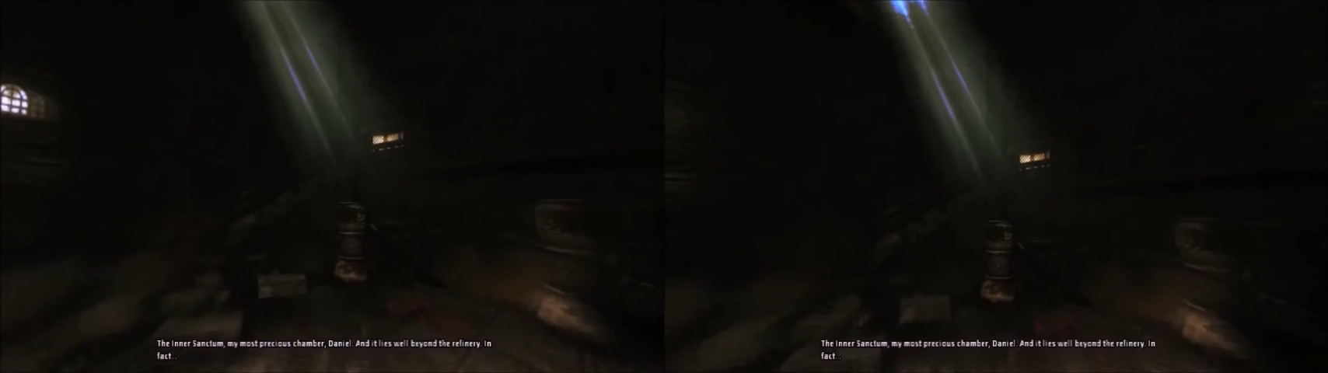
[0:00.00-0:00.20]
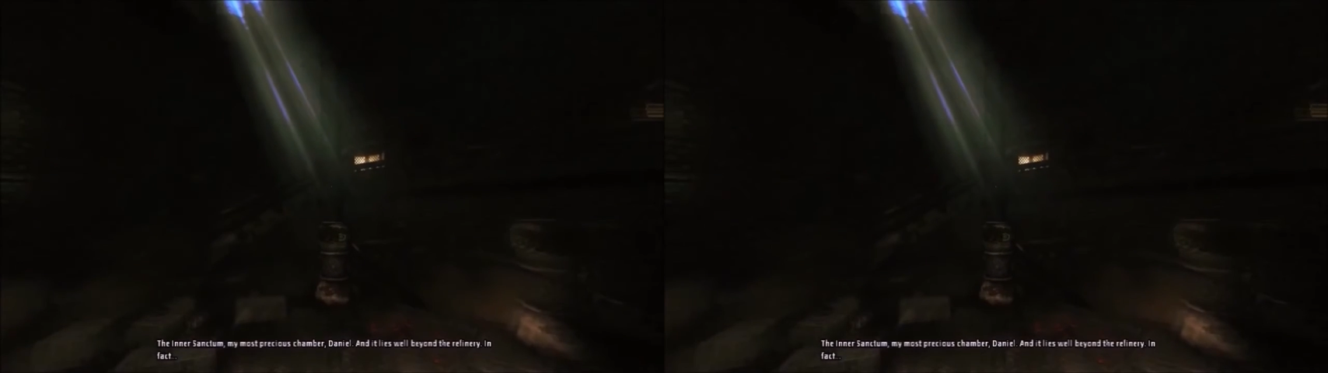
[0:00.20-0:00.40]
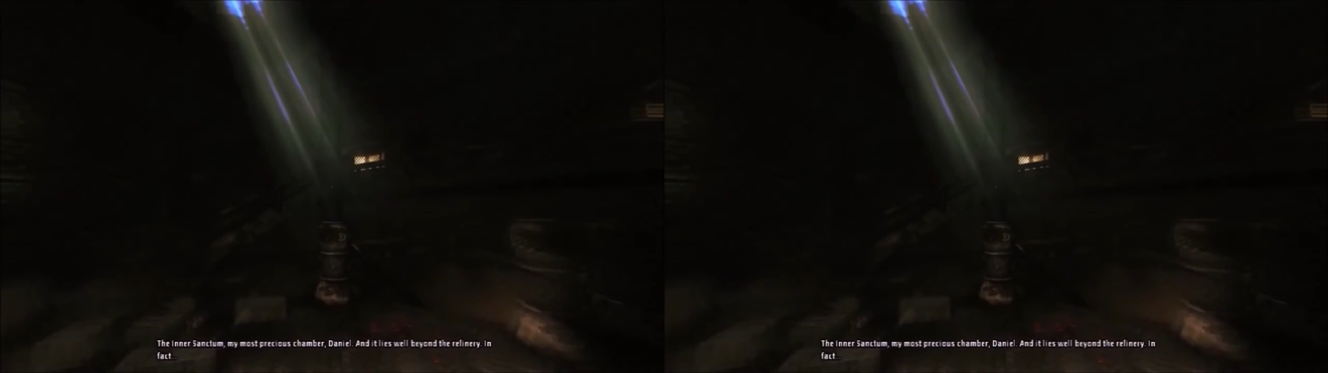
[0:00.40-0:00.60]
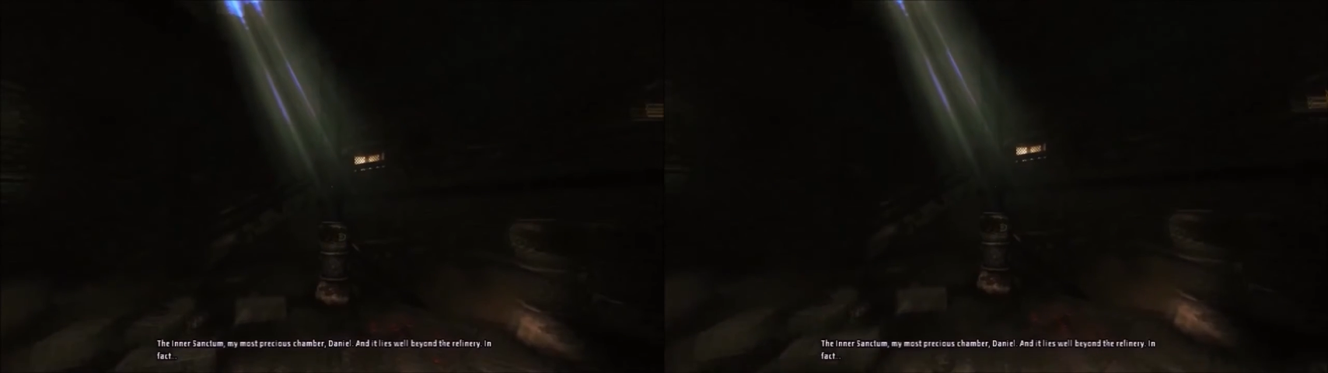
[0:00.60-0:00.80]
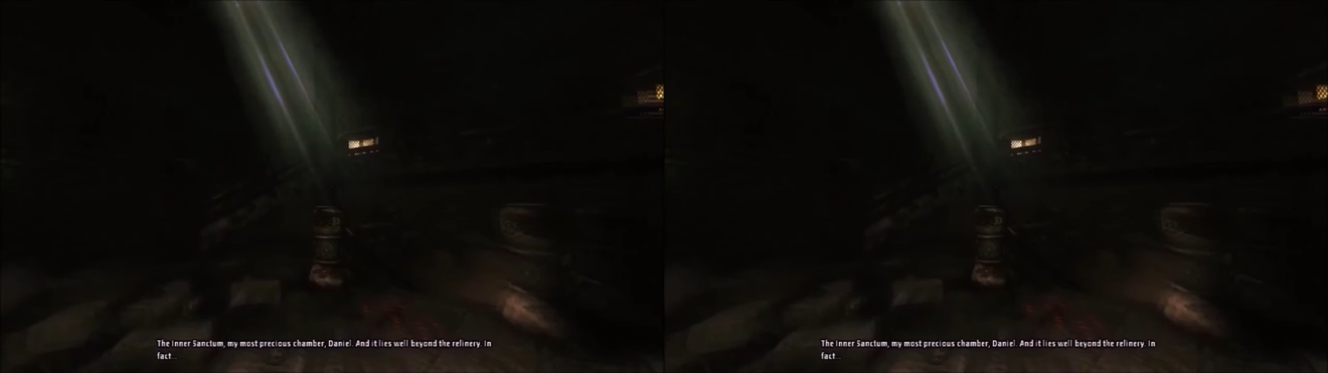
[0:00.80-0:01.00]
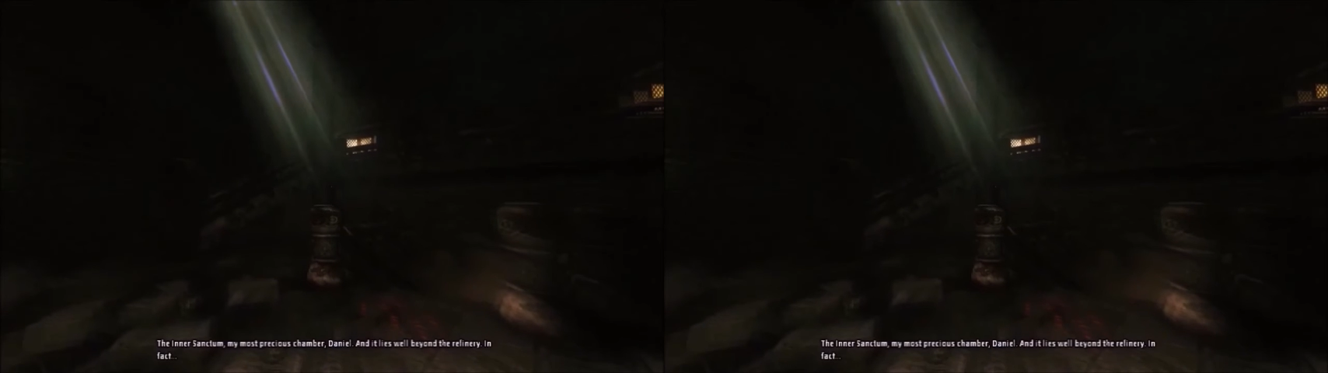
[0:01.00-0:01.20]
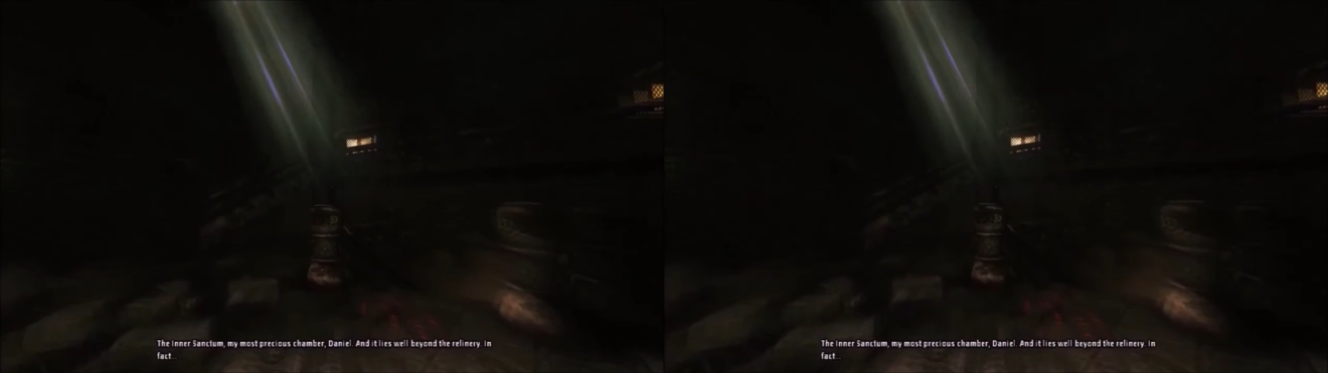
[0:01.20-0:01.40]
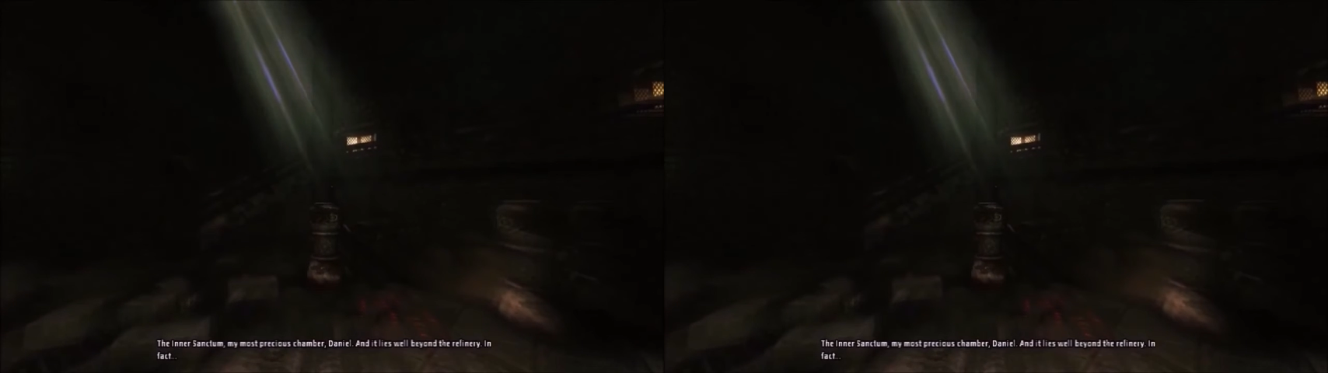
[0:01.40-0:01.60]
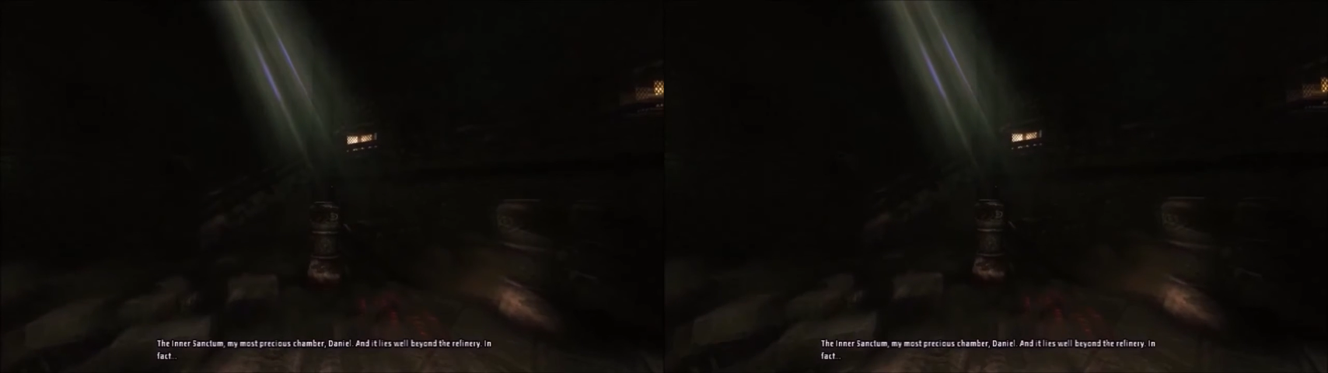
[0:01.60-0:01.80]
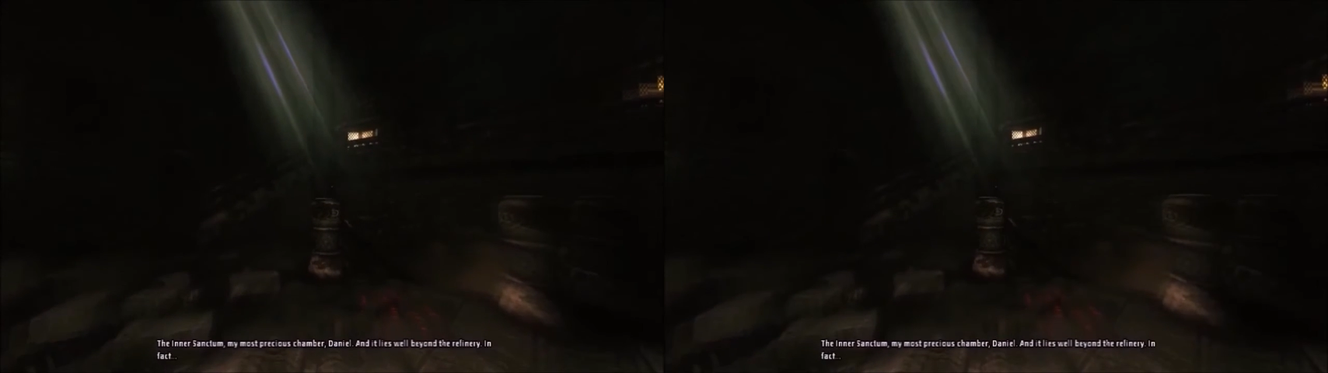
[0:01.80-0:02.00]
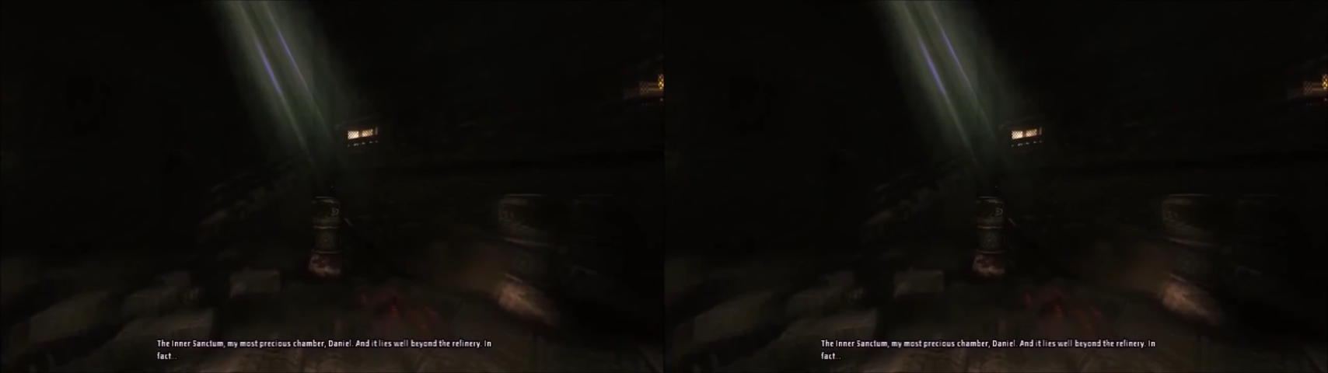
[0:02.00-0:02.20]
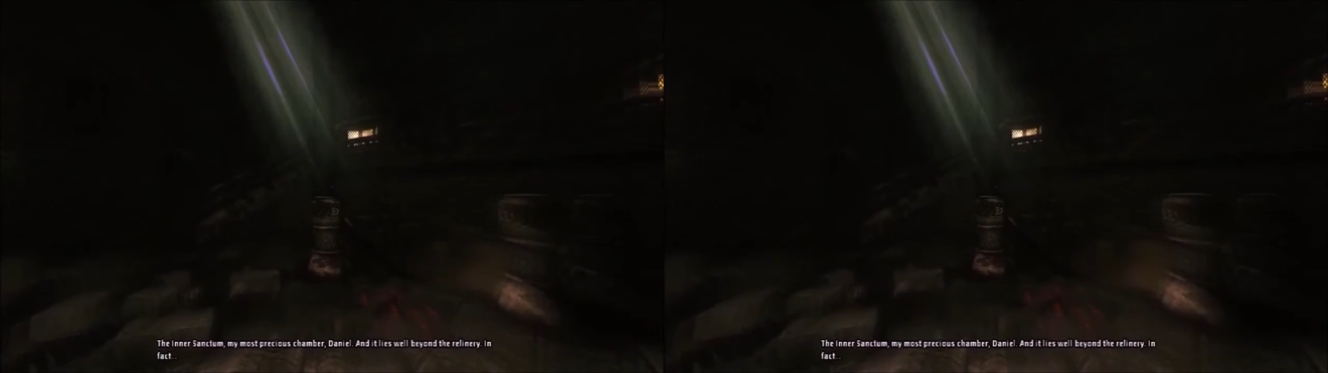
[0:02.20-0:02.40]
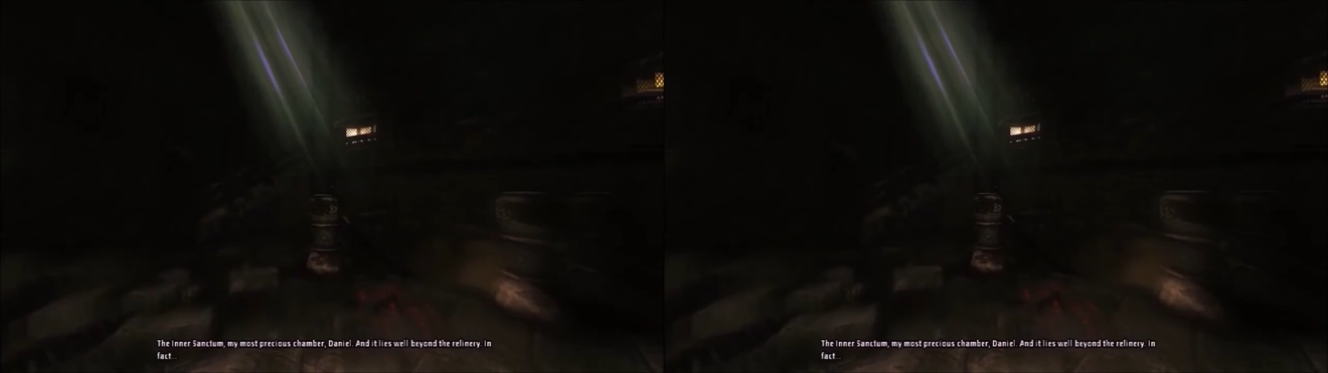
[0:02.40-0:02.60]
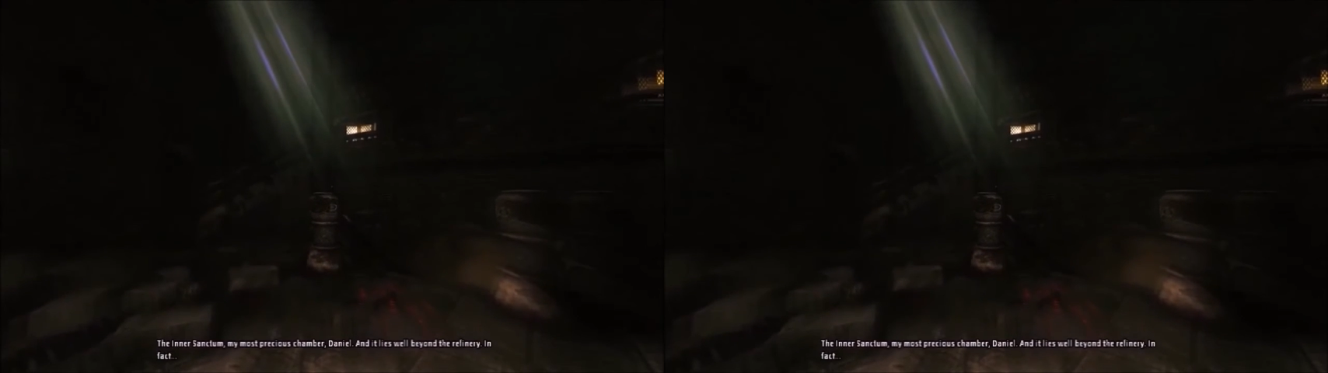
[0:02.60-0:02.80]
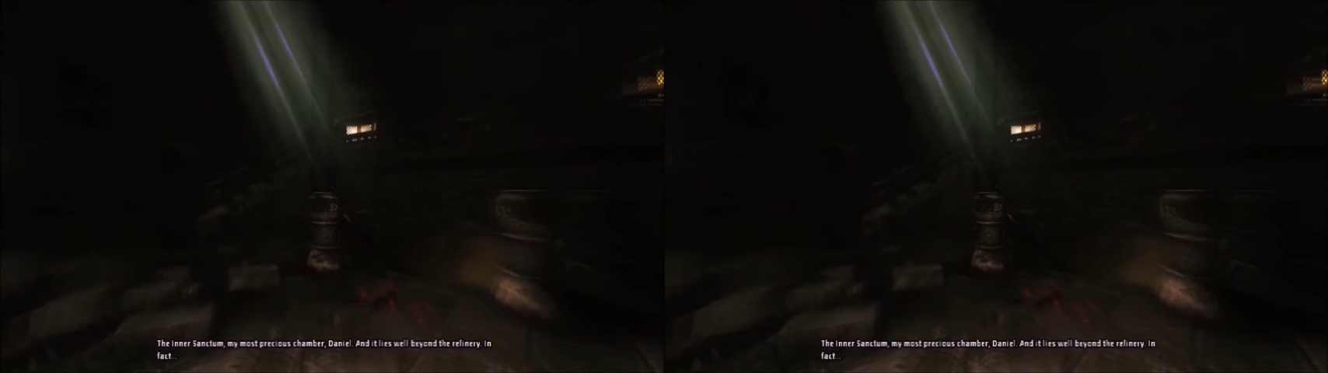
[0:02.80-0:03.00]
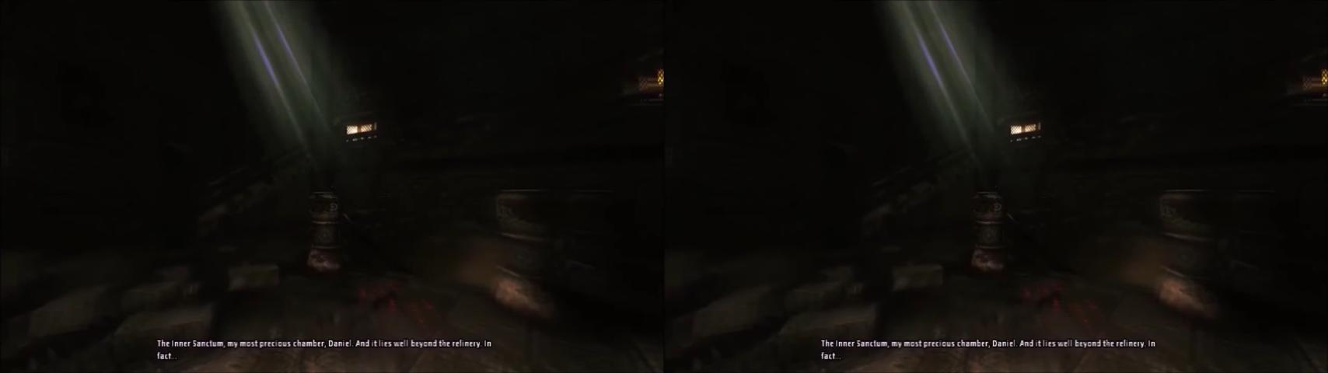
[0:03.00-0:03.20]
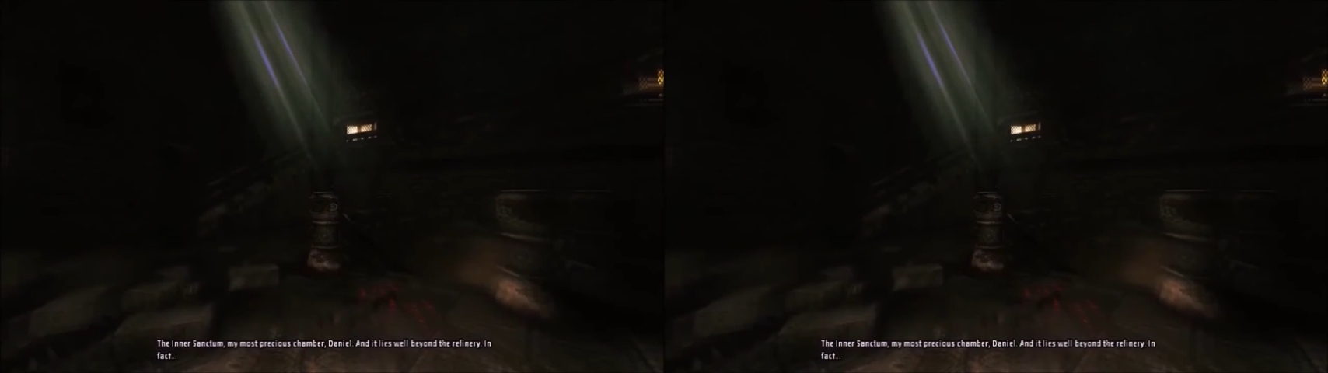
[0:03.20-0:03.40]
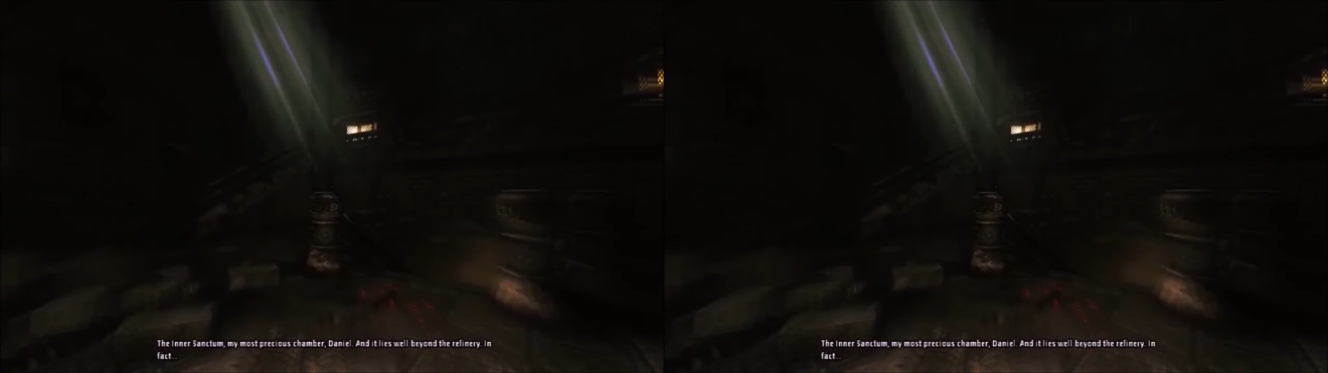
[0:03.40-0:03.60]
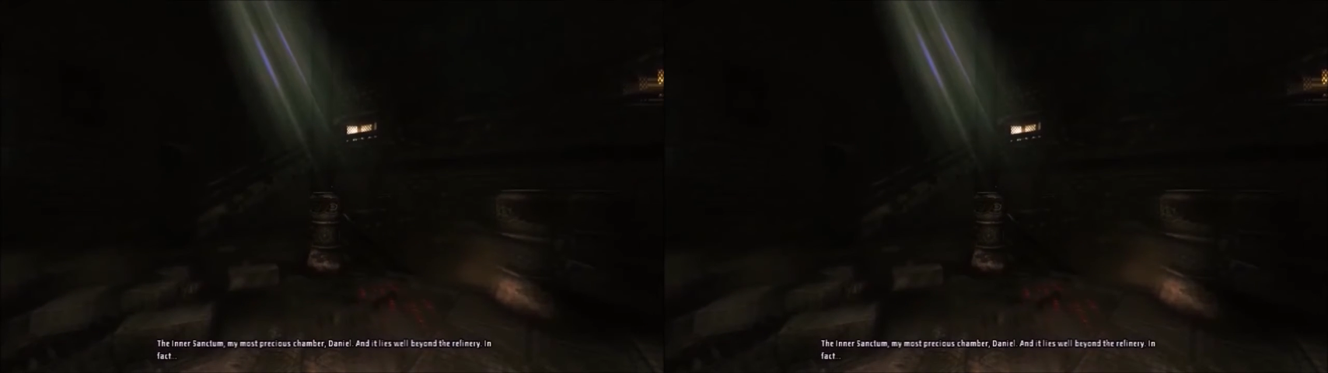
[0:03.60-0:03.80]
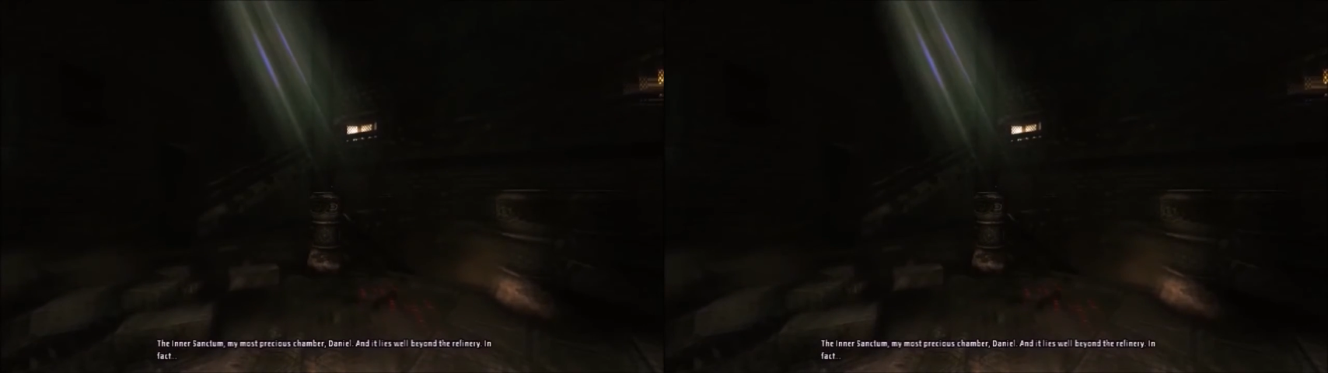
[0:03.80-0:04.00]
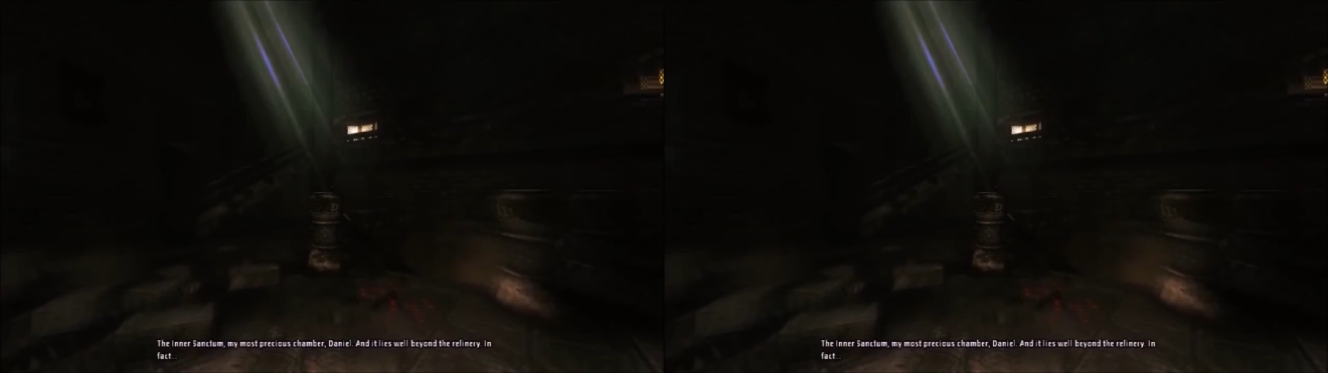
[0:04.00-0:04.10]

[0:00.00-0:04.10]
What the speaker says: [unreadable: no face in view]